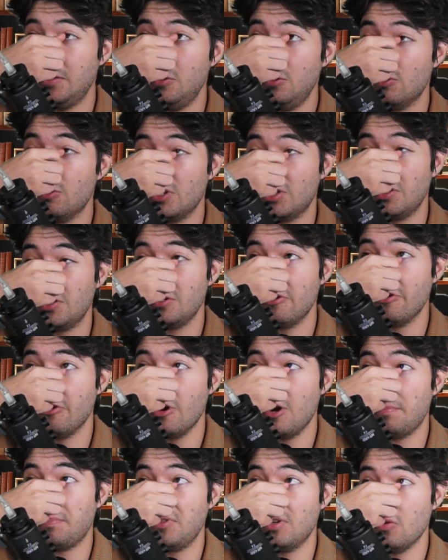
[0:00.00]
US and
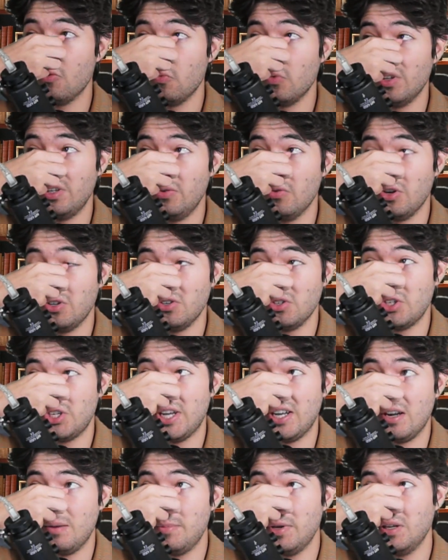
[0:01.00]
Europe don't really
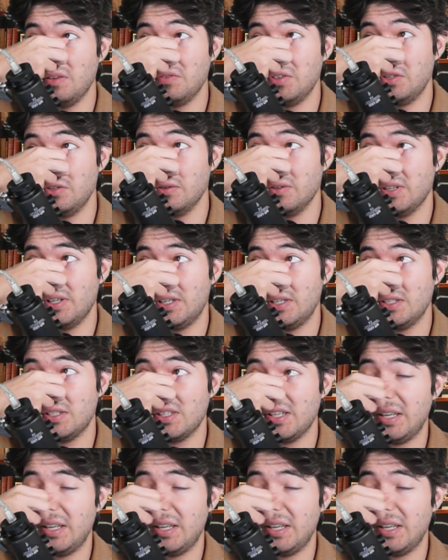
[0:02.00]
understand how big of a deal that is.